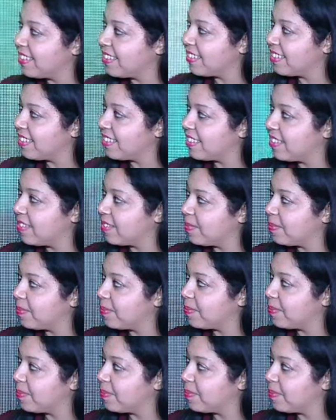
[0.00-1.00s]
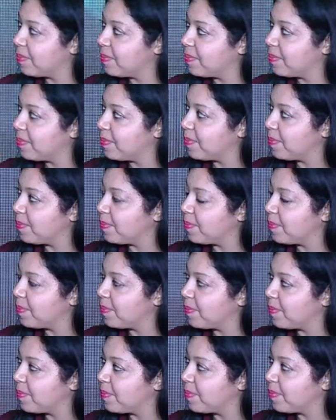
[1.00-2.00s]

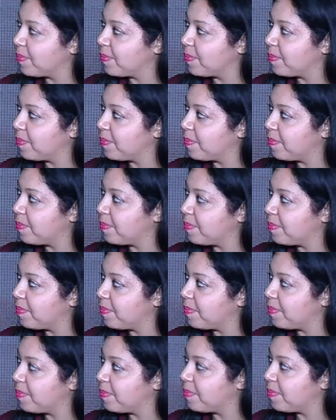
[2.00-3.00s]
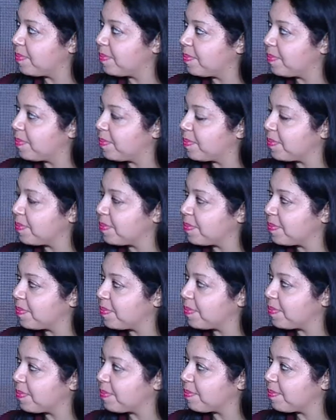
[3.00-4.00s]

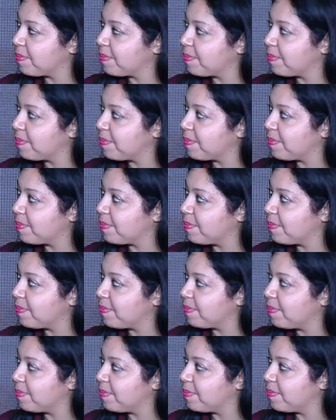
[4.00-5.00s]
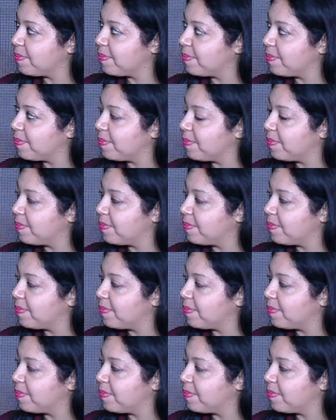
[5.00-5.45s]
(not speaking)